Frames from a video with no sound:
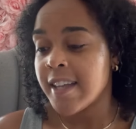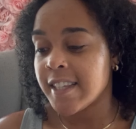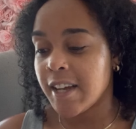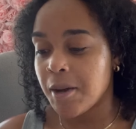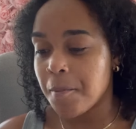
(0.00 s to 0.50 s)

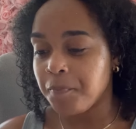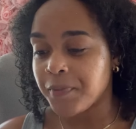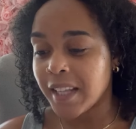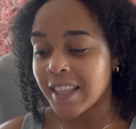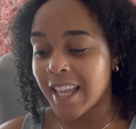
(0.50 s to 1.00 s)
So
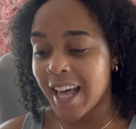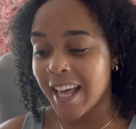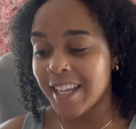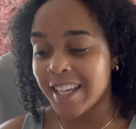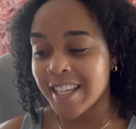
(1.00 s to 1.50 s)

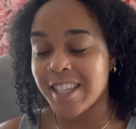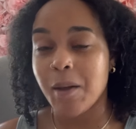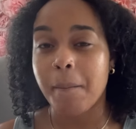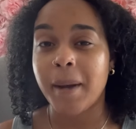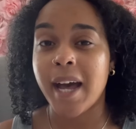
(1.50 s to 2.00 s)
that is
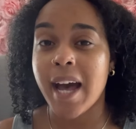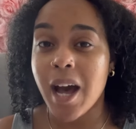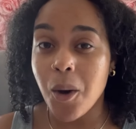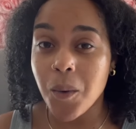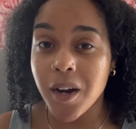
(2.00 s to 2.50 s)
the
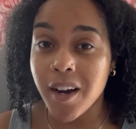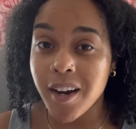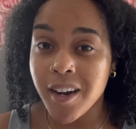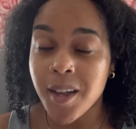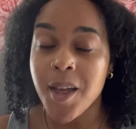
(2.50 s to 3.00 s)

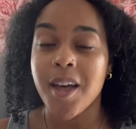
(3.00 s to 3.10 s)
power